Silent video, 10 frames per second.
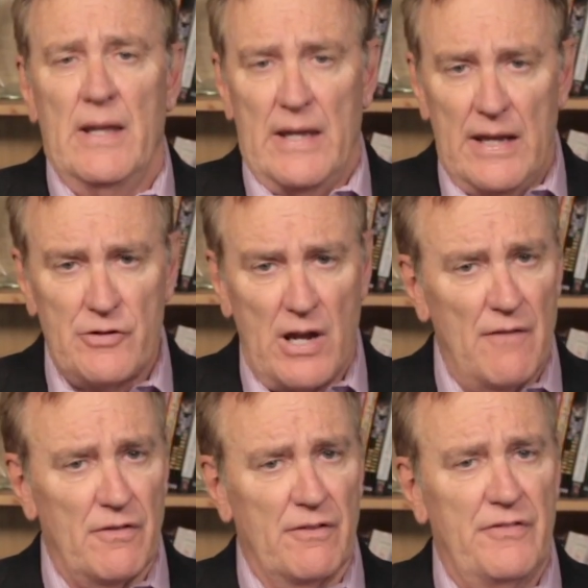Each
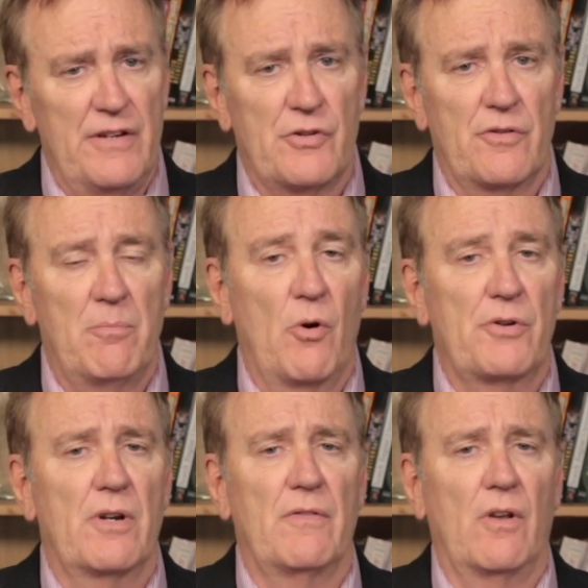cover featured the
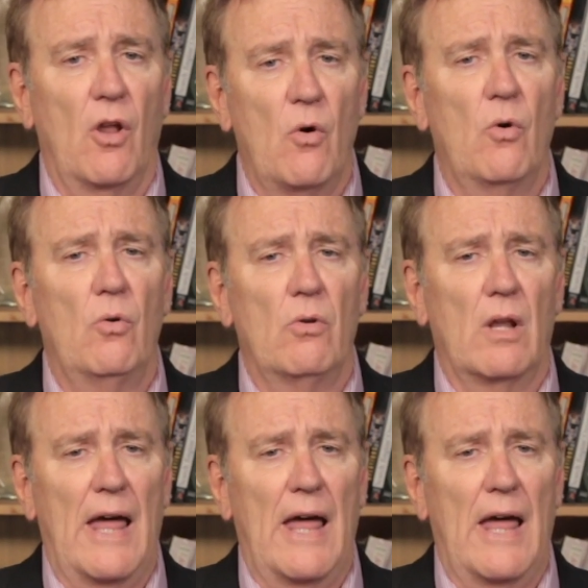portrait of a local,